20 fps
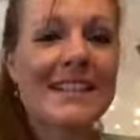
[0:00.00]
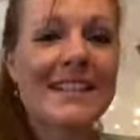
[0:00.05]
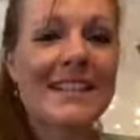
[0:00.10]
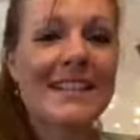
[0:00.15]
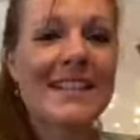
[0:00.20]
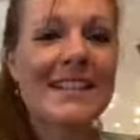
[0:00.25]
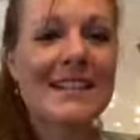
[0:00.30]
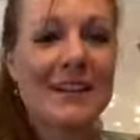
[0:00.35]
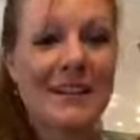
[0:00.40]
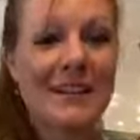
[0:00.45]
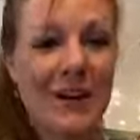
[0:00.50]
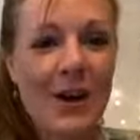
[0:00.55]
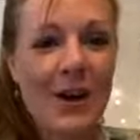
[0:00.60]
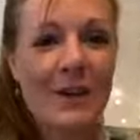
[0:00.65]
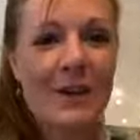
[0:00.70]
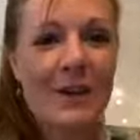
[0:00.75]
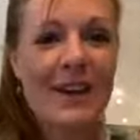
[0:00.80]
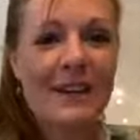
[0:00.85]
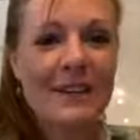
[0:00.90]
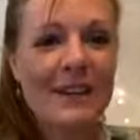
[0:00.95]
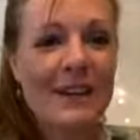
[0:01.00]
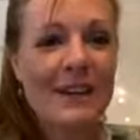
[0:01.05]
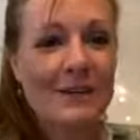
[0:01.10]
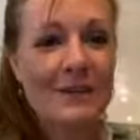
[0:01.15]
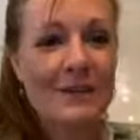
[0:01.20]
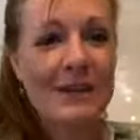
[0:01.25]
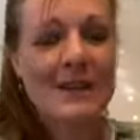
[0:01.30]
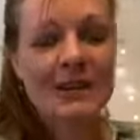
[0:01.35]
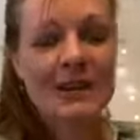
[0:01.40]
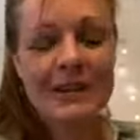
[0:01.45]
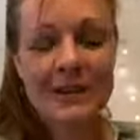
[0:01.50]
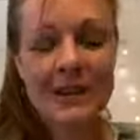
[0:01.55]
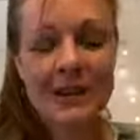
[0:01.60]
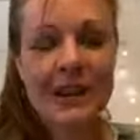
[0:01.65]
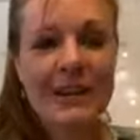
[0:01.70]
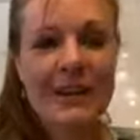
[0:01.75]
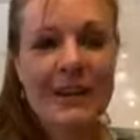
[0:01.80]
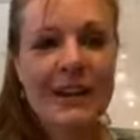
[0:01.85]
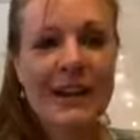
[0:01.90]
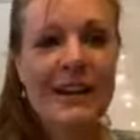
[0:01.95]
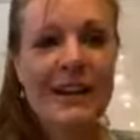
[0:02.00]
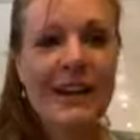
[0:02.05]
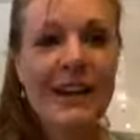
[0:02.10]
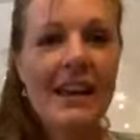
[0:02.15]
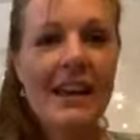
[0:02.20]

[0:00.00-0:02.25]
he's draconian, completely draconian.